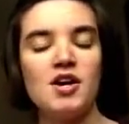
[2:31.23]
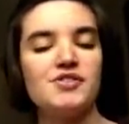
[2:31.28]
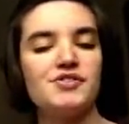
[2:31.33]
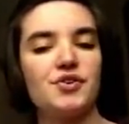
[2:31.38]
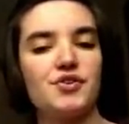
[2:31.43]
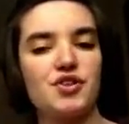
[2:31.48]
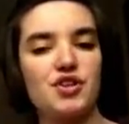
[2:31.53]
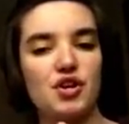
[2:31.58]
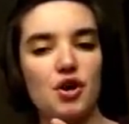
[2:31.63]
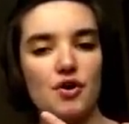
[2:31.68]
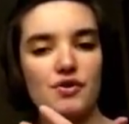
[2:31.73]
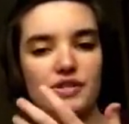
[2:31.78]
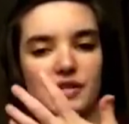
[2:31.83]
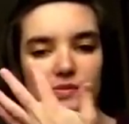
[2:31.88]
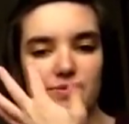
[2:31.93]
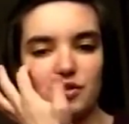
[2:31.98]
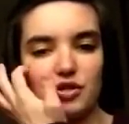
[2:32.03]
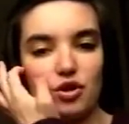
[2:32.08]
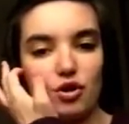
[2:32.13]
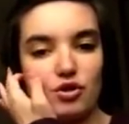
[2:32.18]
So she goes
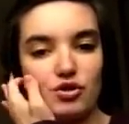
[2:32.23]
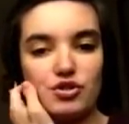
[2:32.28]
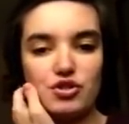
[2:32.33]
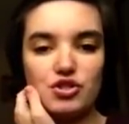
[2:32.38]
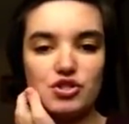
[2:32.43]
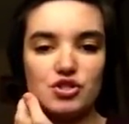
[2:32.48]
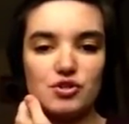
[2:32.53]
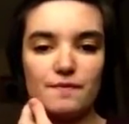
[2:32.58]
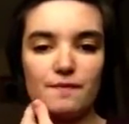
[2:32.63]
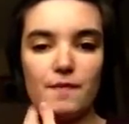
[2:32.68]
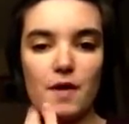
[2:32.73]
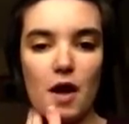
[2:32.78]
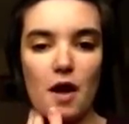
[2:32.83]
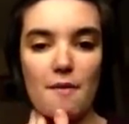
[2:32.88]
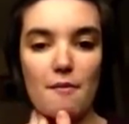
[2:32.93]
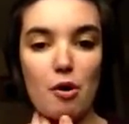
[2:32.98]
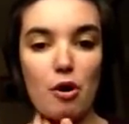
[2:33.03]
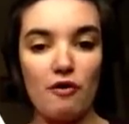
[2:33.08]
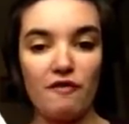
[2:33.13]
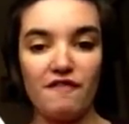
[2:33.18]
up to God's
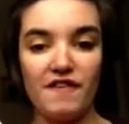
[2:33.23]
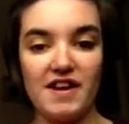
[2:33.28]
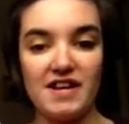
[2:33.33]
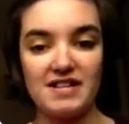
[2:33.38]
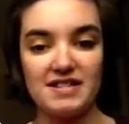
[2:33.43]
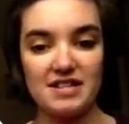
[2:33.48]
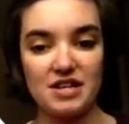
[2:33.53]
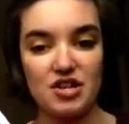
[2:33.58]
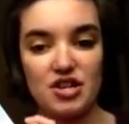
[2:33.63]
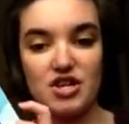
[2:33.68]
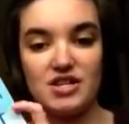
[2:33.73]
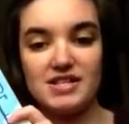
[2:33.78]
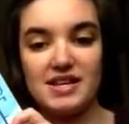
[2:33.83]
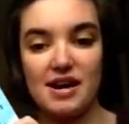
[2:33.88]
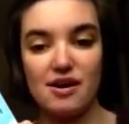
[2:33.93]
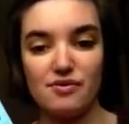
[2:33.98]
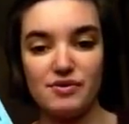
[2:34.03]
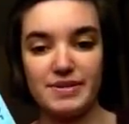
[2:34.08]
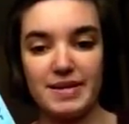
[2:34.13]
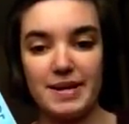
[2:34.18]
office and she
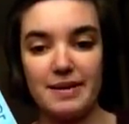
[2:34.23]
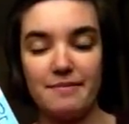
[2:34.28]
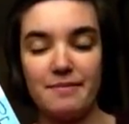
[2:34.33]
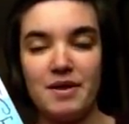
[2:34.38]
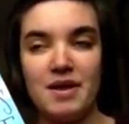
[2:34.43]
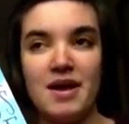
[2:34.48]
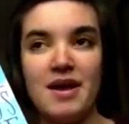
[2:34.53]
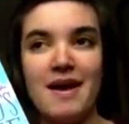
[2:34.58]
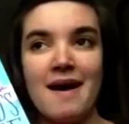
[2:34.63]
tells him.